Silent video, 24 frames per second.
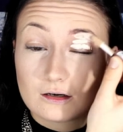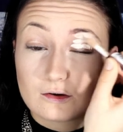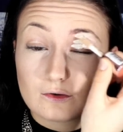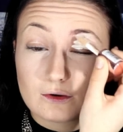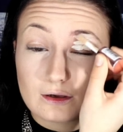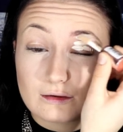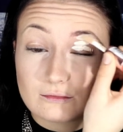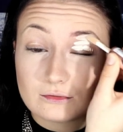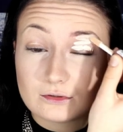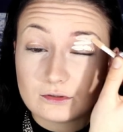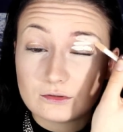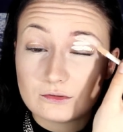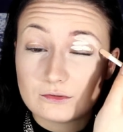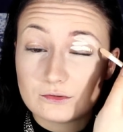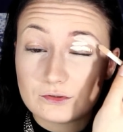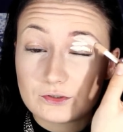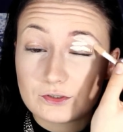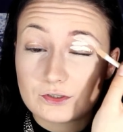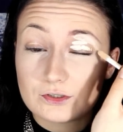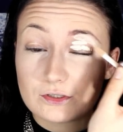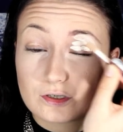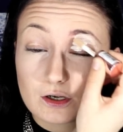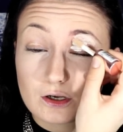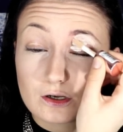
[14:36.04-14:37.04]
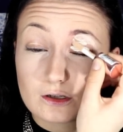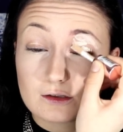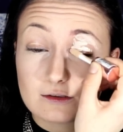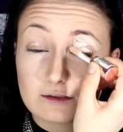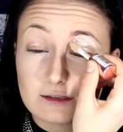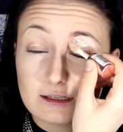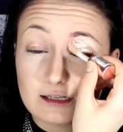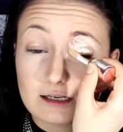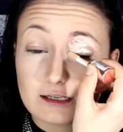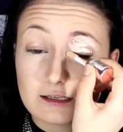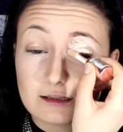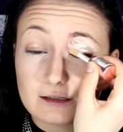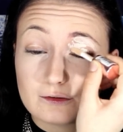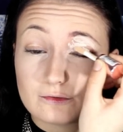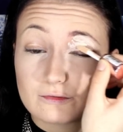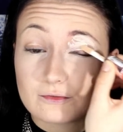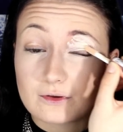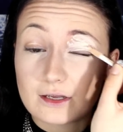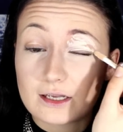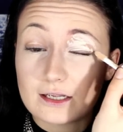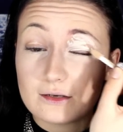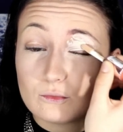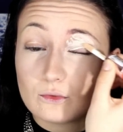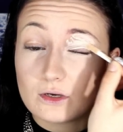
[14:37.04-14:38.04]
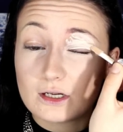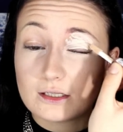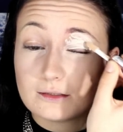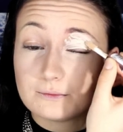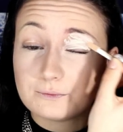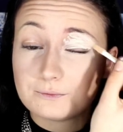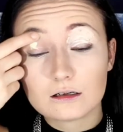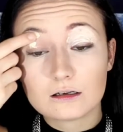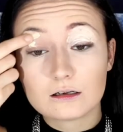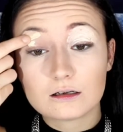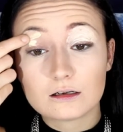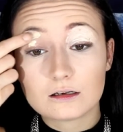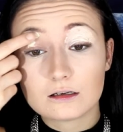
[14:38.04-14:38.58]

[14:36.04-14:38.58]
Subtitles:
Revolution Conceal and Define one.